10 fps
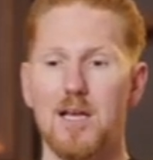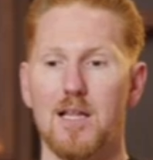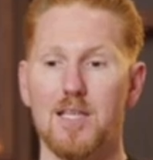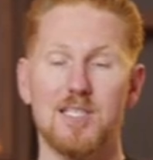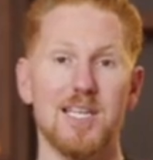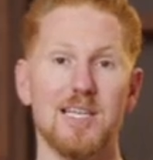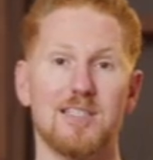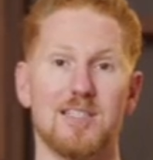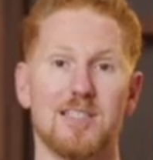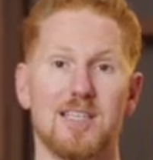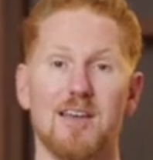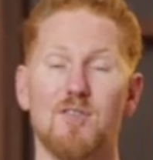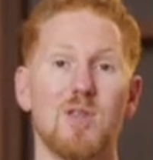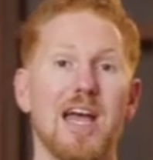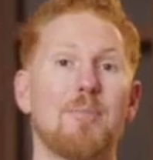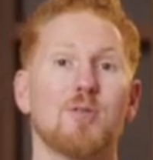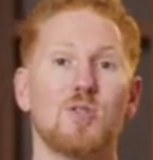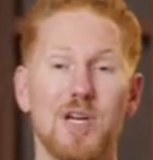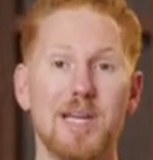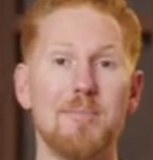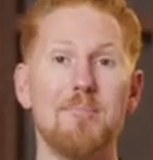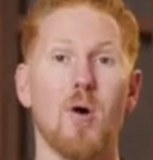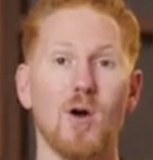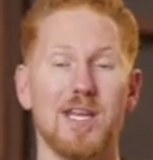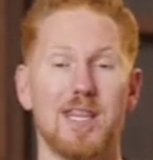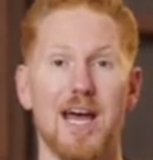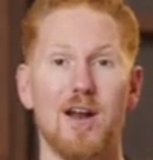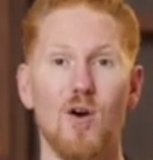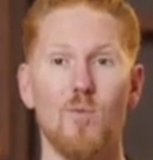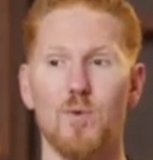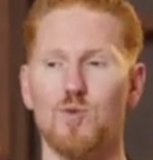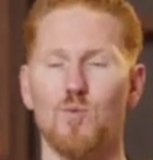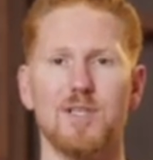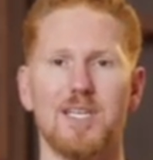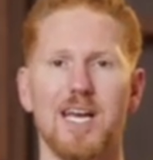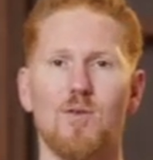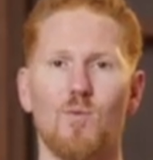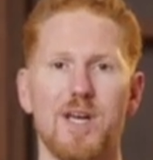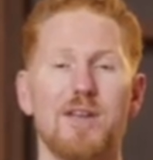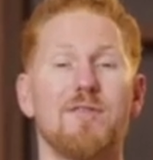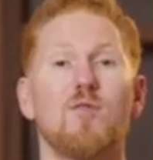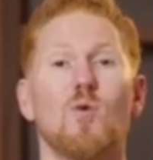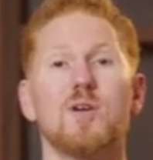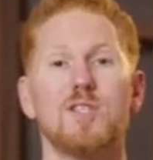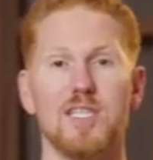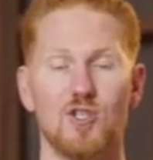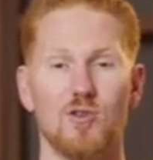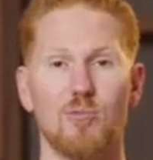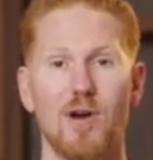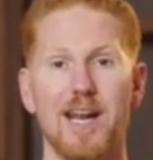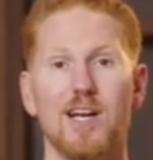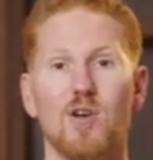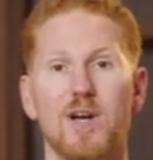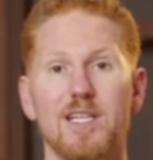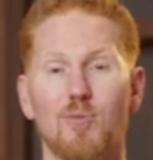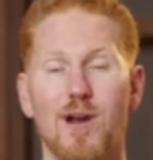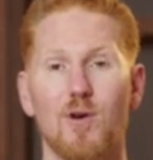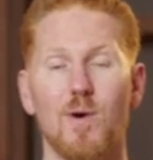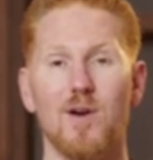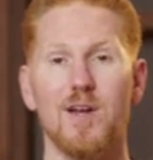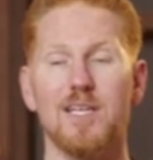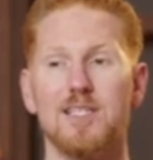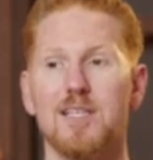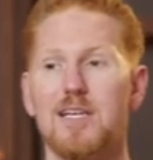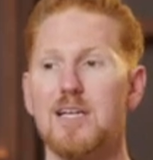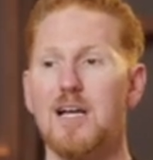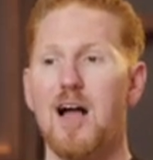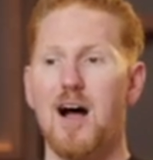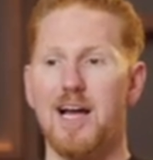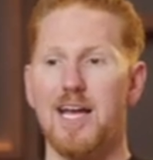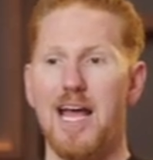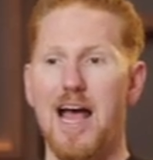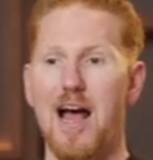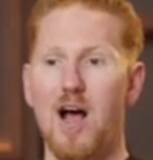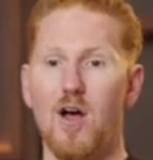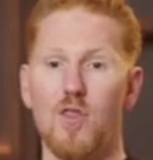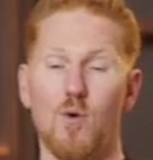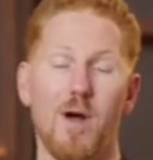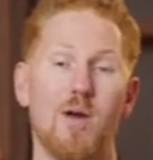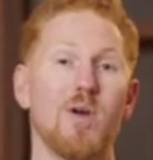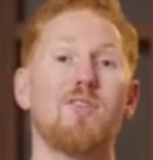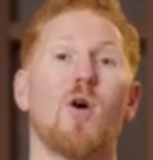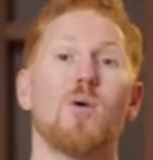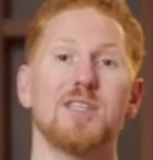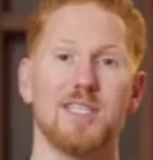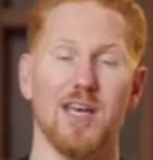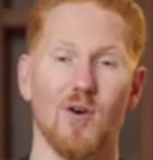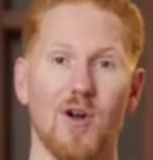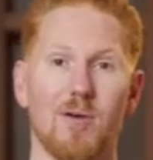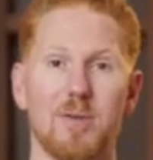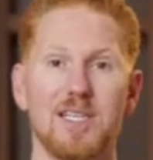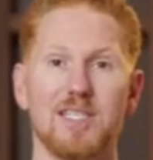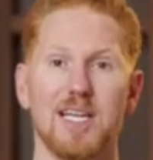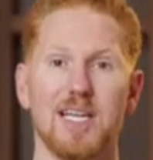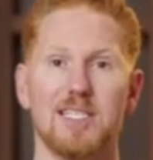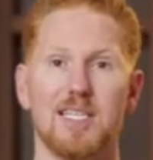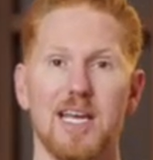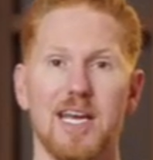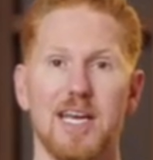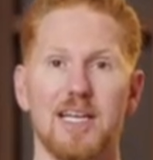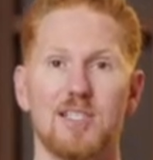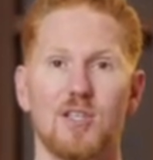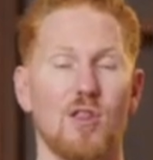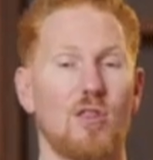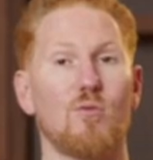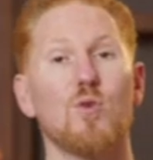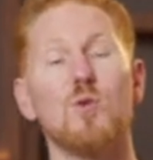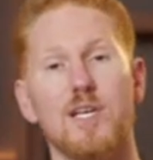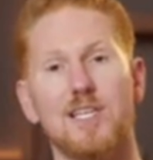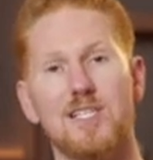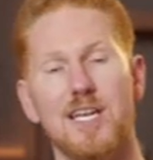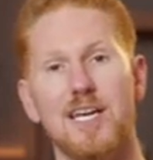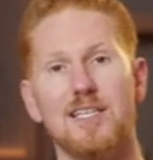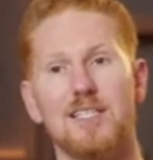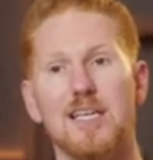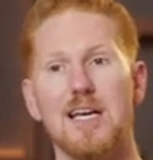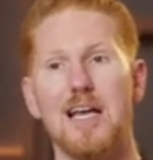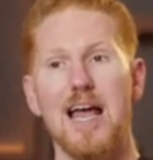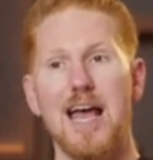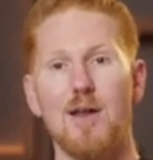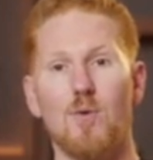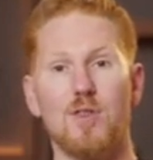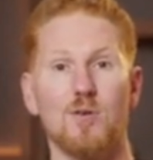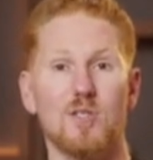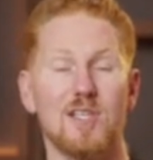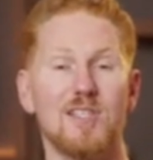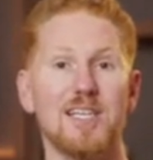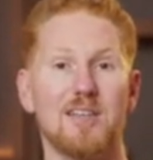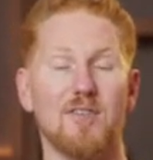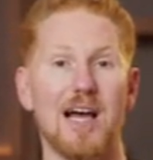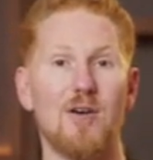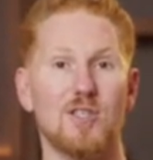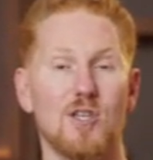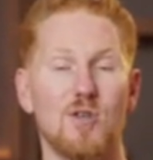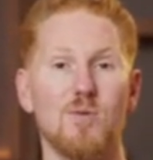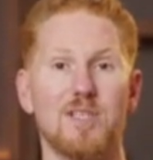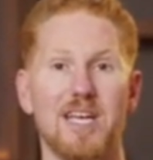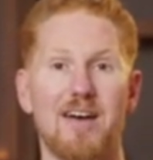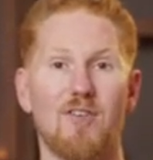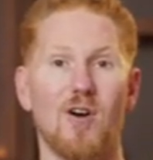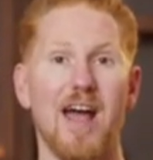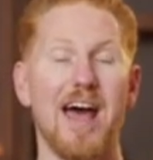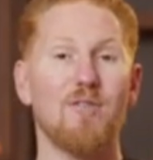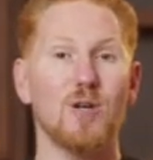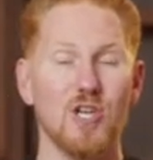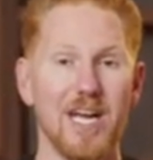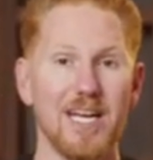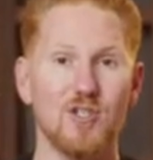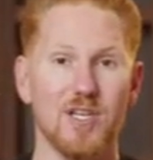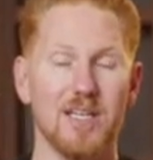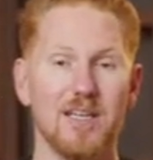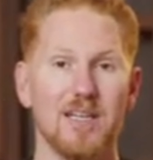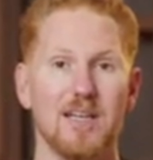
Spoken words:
Listings give you the opportunity to market that home, which once again reinforces your brand and creates brand awareness. The way we've always scaled our business is through listings. And what those listings have allowed us to do is have our average agent